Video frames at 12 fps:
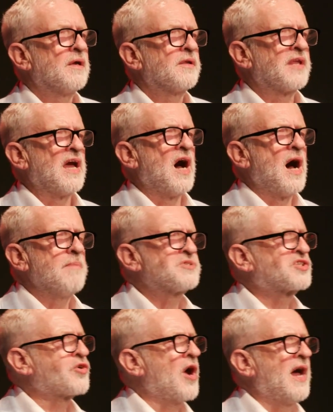The
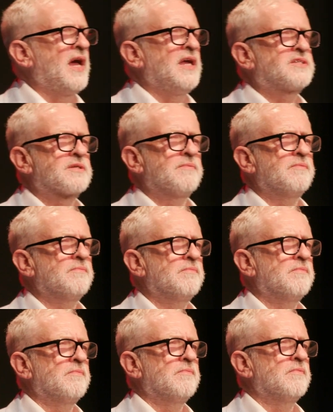arms trade
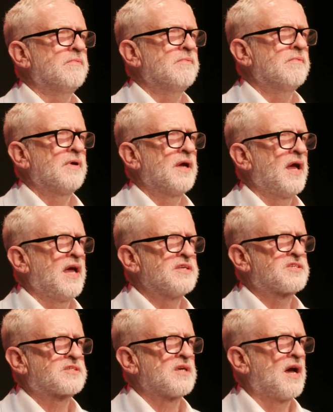
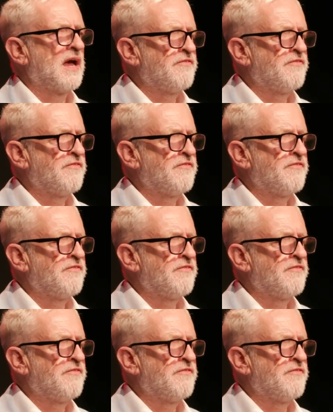is